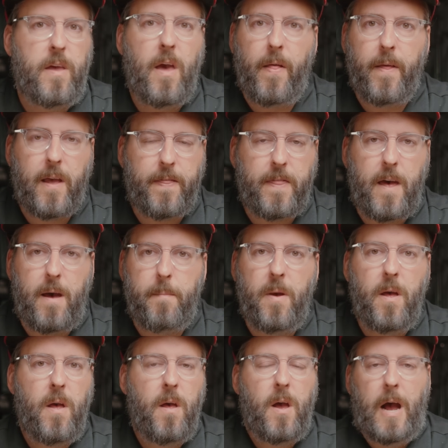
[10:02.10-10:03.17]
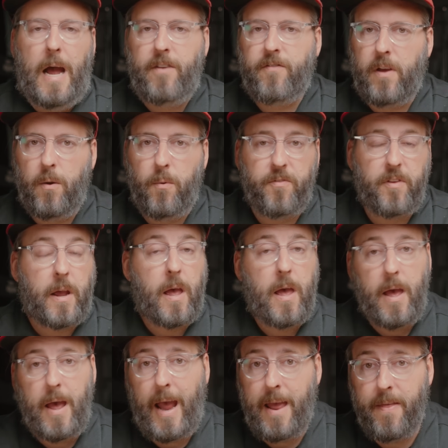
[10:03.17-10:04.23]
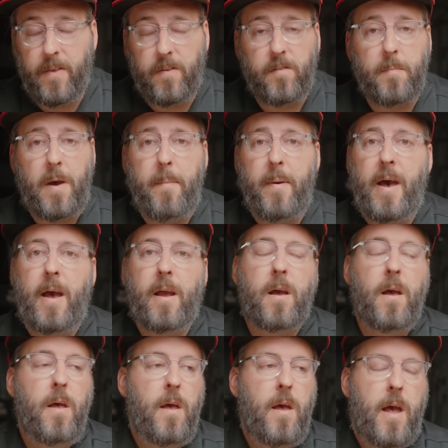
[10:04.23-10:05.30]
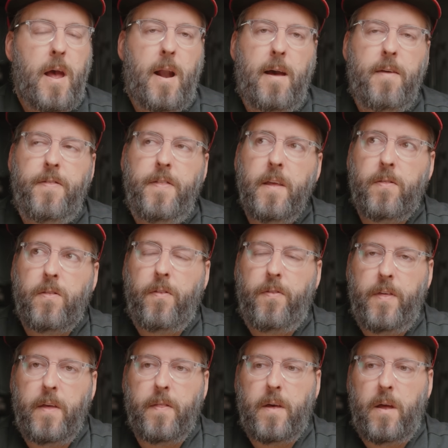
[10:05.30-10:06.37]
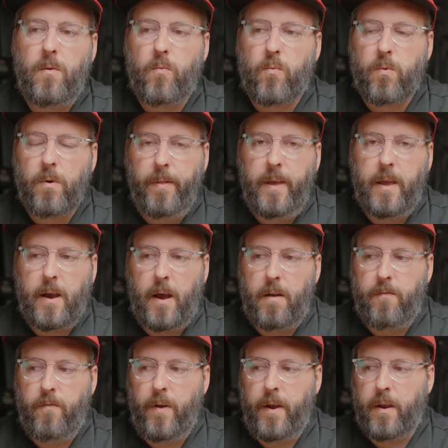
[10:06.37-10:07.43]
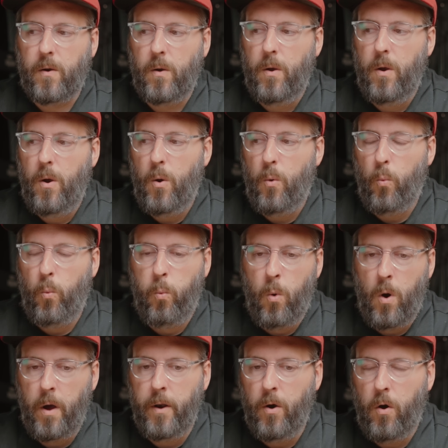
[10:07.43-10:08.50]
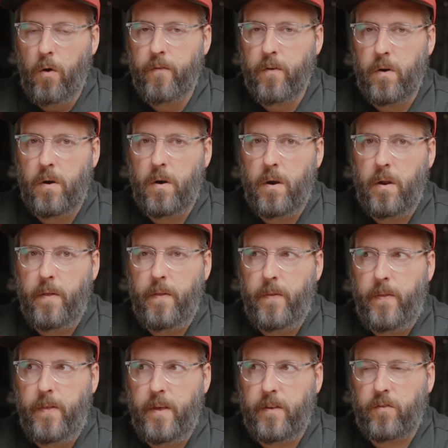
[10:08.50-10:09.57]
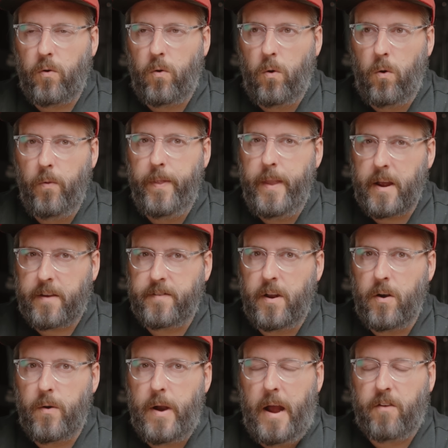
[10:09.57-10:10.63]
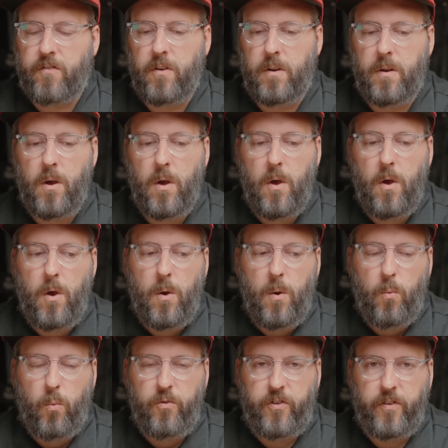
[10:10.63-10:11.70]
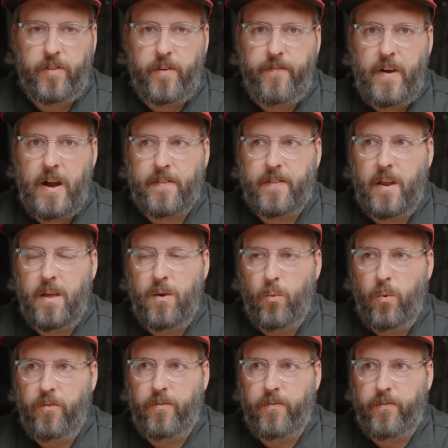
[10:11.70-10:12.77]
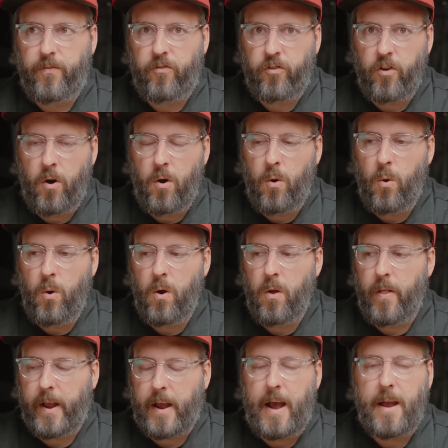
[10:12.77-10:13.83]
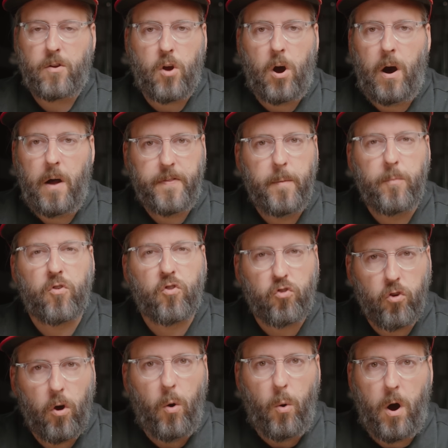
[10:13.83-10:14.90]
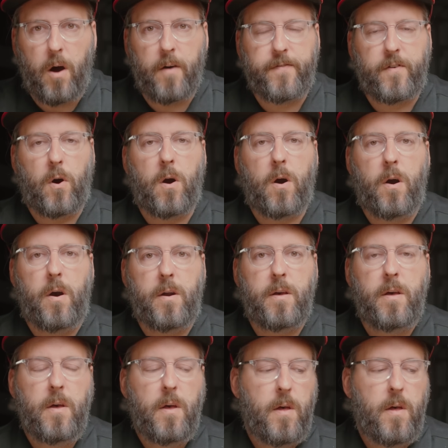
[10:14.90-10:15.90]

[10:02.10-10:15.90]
yelling at them. I just kind of was like, hey, this is my bag. And I think the thing that really kind of like won over this whole next interaction was just the fact that it was so like I had caught them so off guard